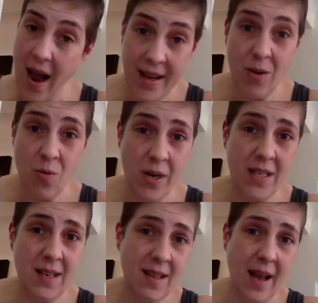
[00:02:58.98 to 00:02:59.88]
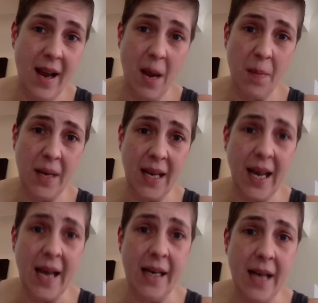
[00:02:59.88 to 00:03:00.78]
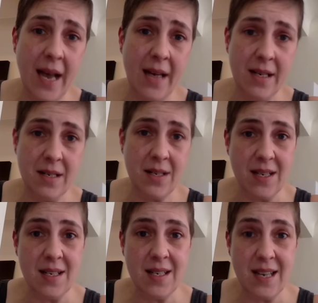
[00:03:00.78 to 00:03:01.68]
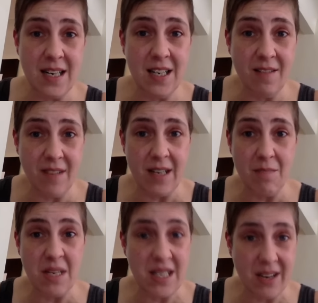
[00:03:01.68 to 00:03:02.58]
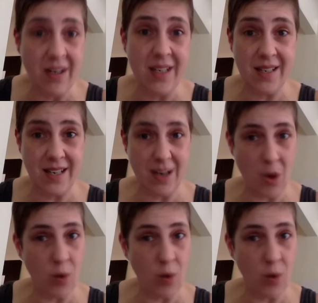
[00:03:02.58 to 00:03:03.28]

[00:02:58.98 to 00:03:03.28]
I don't want to see that happen again, and since CTV mysteriously no